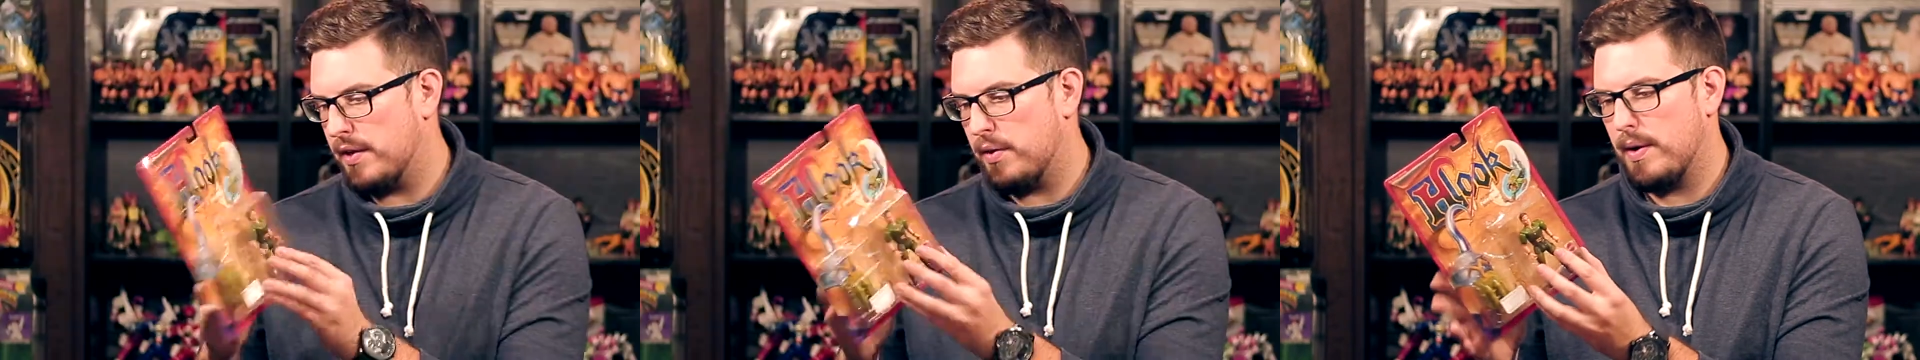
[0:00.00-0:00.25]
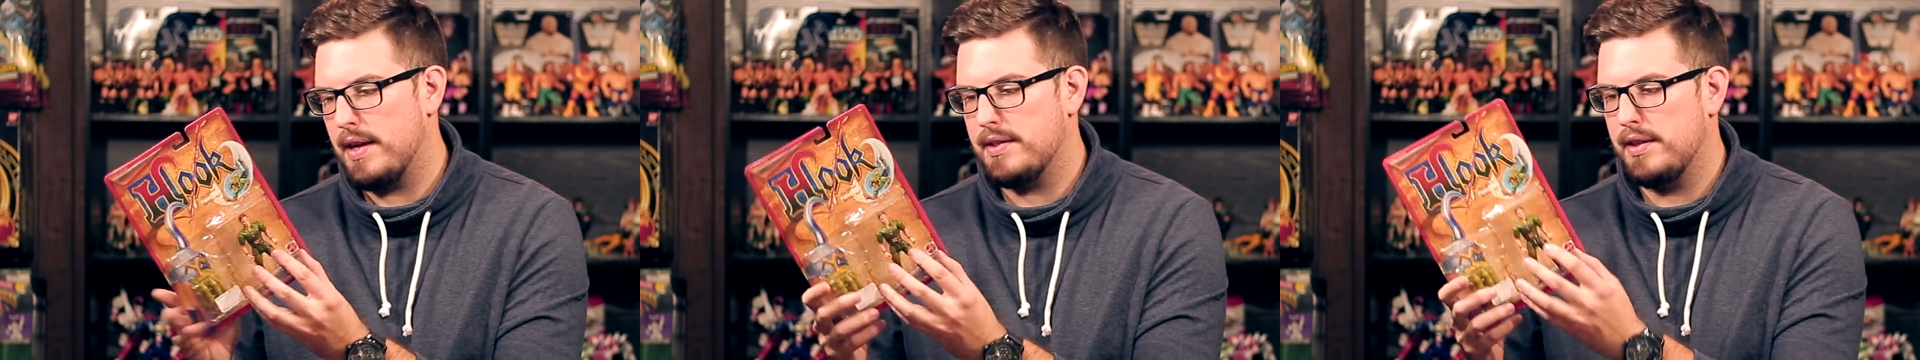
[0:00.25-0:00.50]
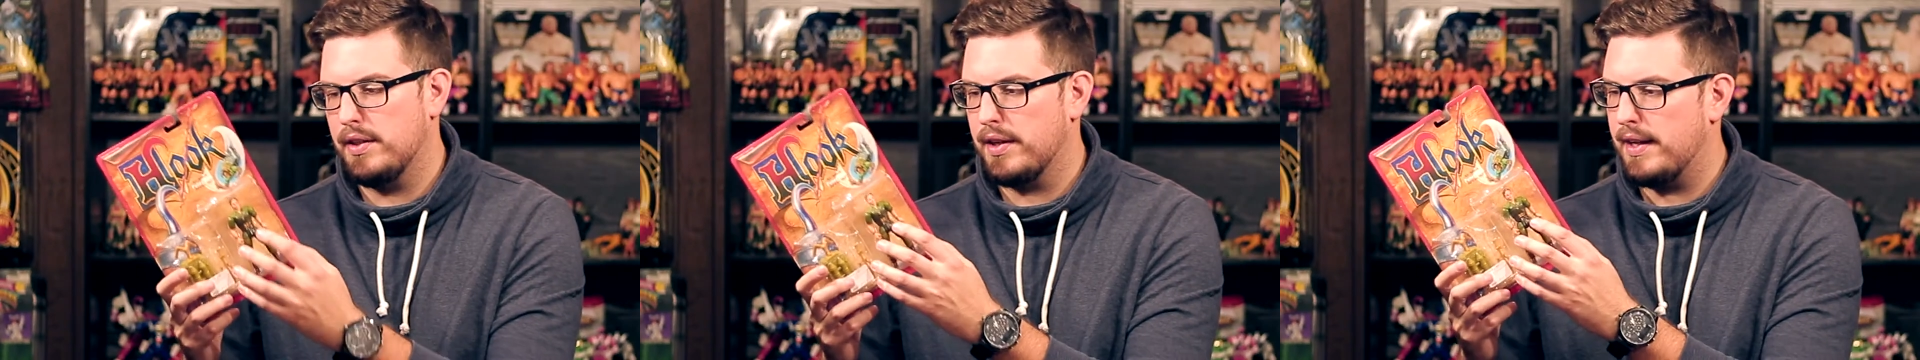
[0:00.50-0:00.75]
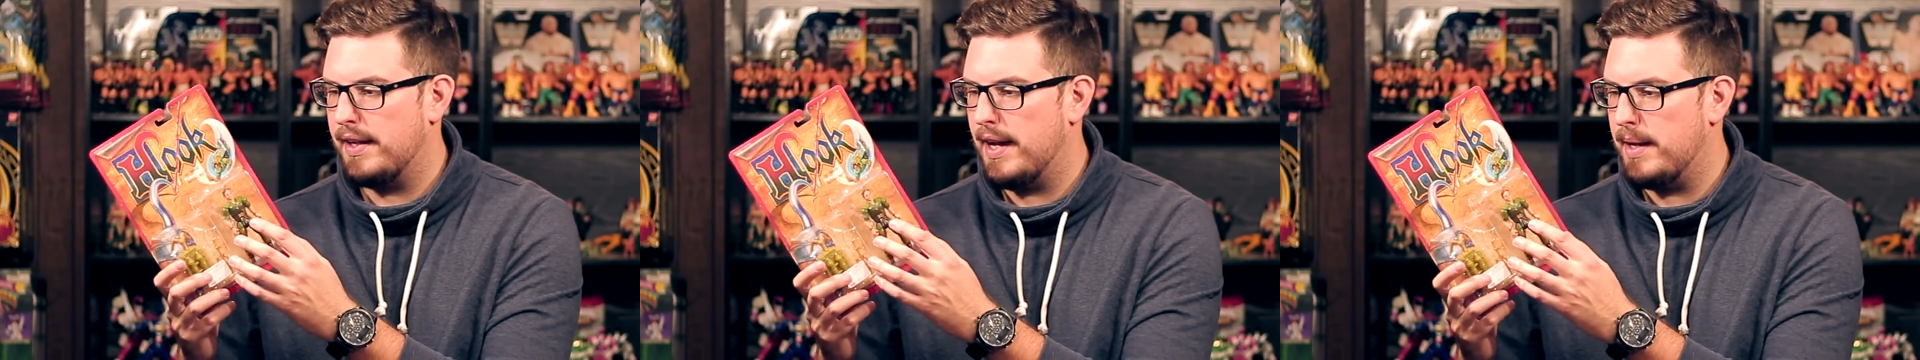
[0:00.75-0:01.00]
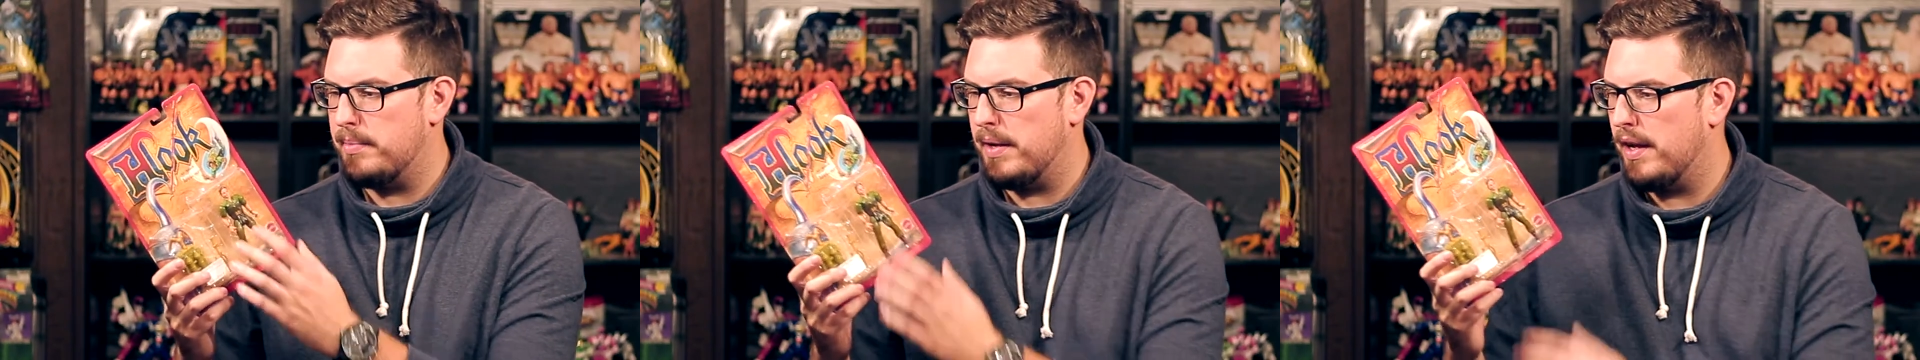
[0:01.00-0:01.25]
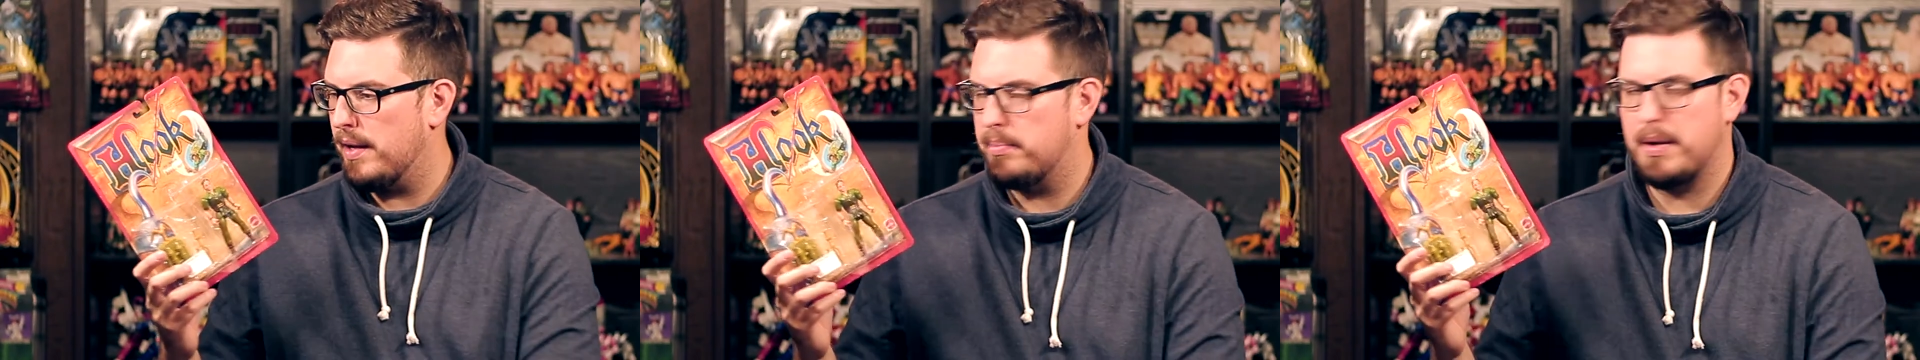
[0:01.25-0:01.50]
crazy looking
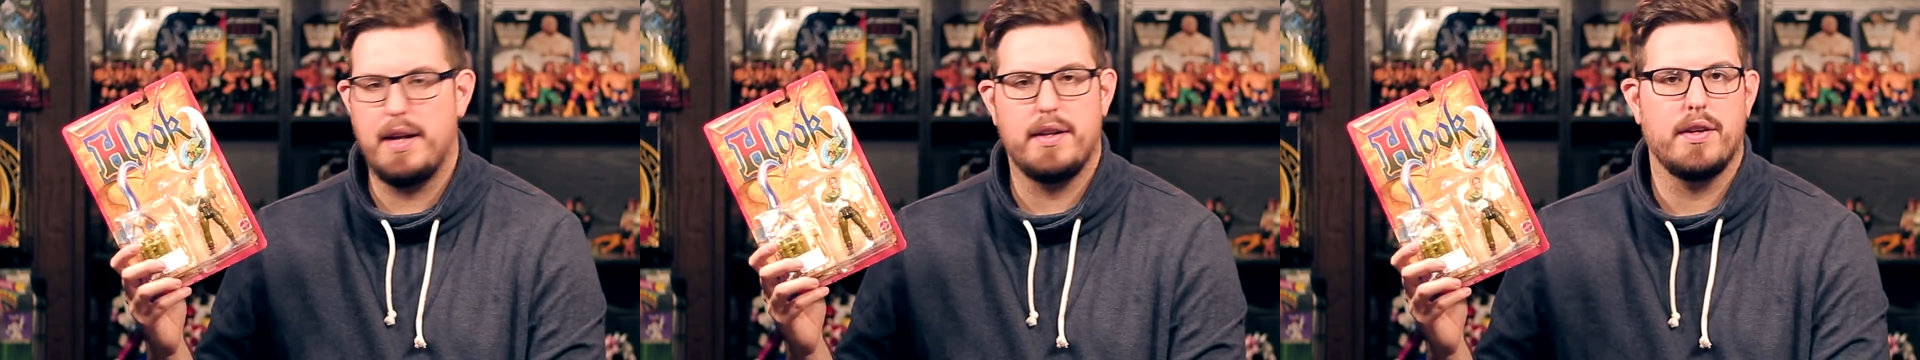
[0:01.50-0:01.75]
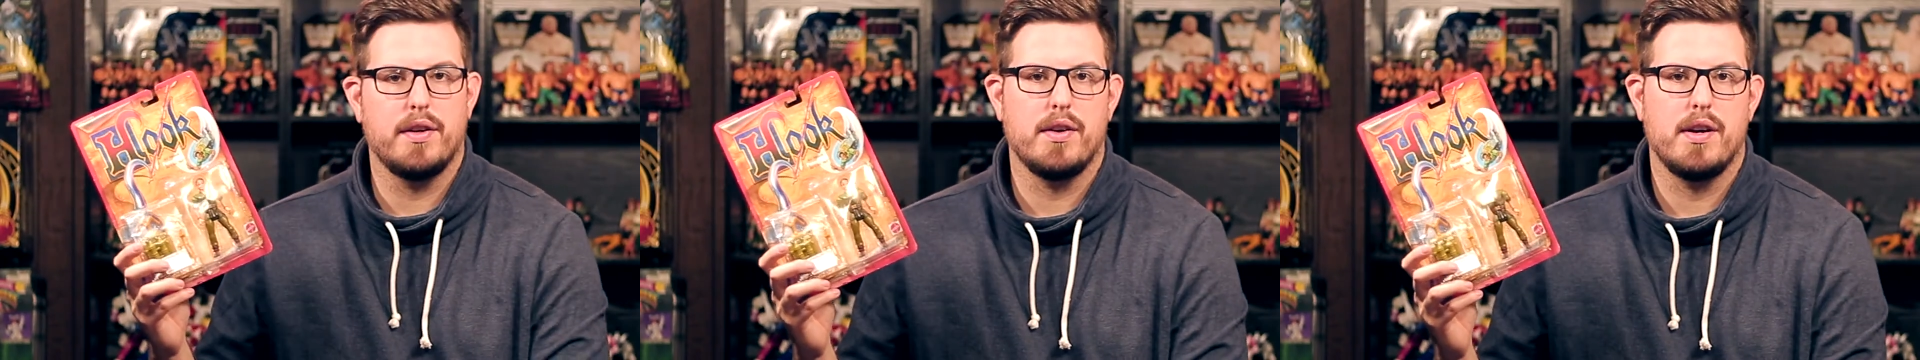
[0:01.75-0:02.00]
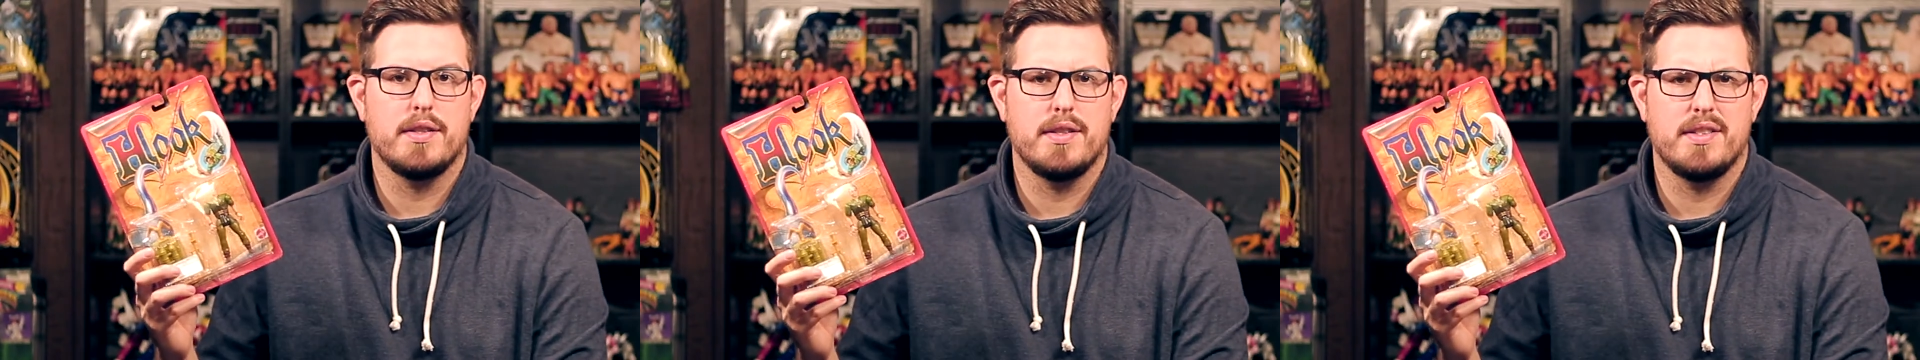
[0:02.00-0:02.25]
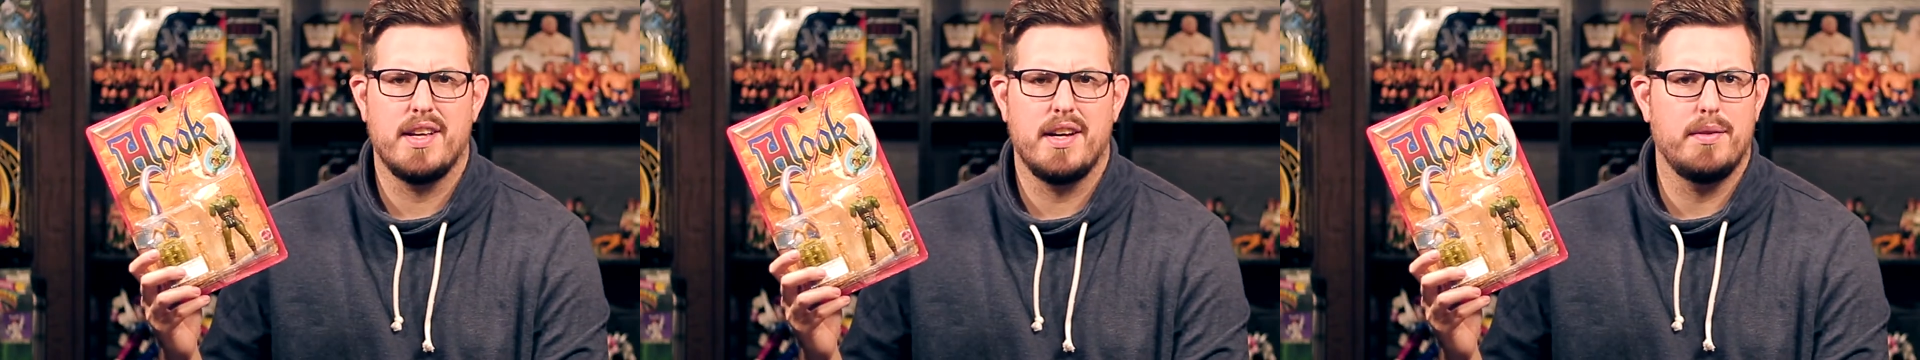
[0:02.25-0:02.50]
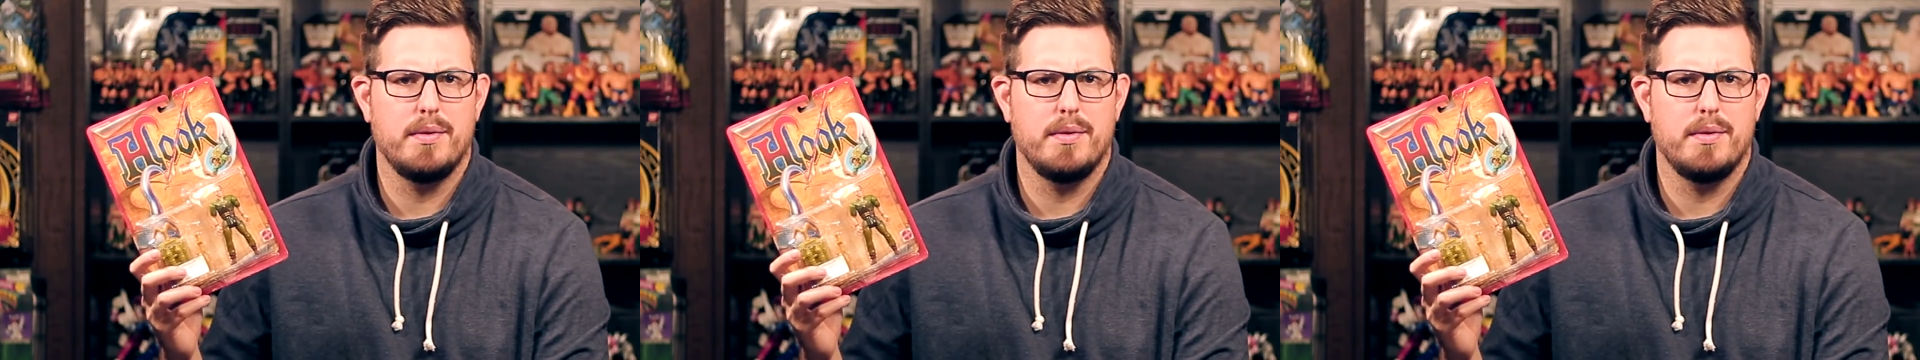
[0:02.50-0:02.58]
headband painted across his head,